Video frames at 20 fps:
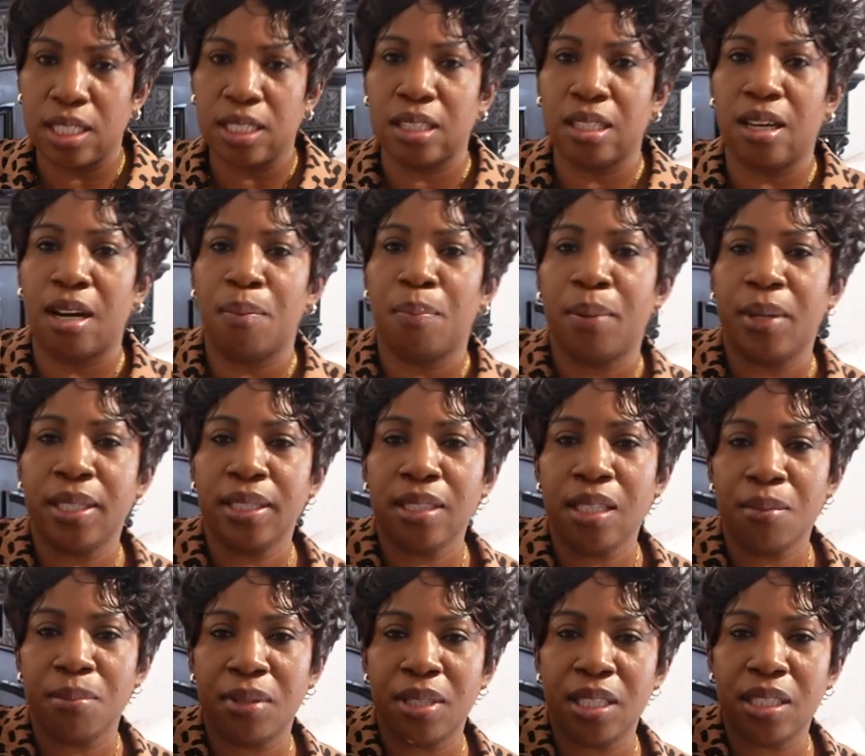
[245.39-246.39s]
So I picked
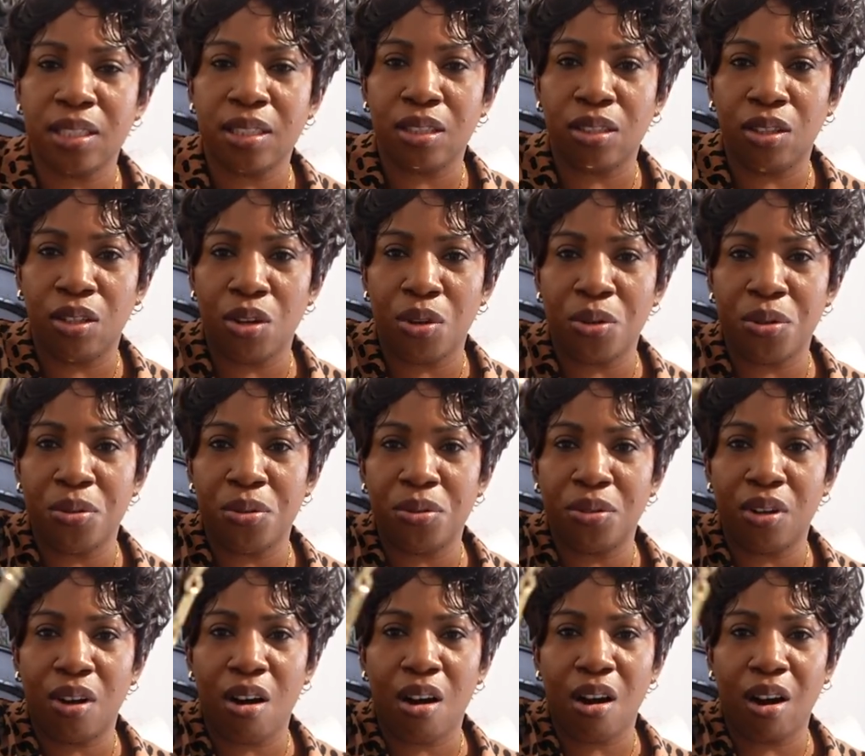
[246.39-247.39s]
up this
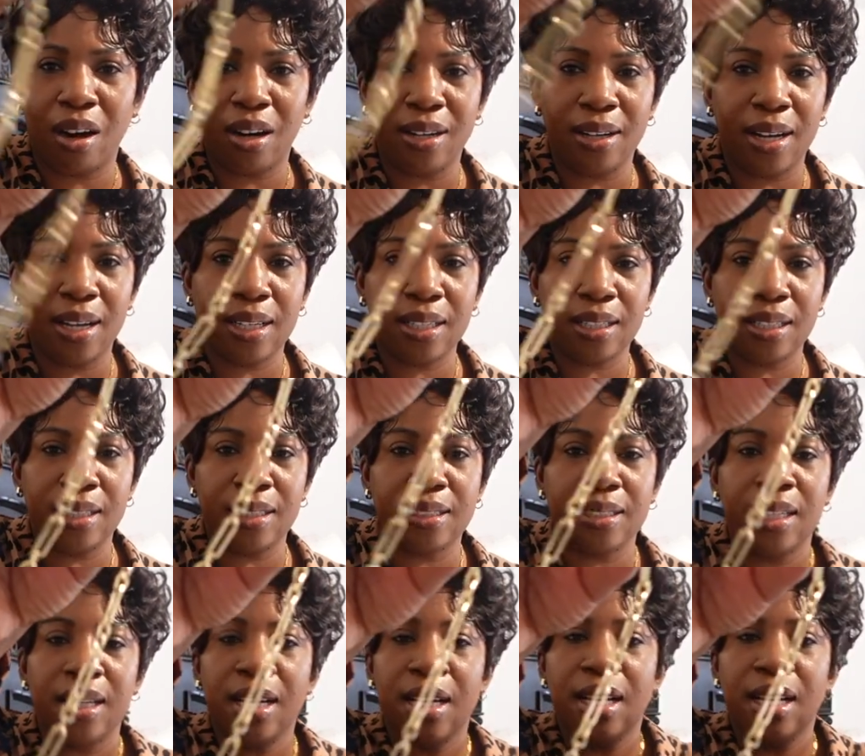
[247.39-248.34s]
gold heart necklace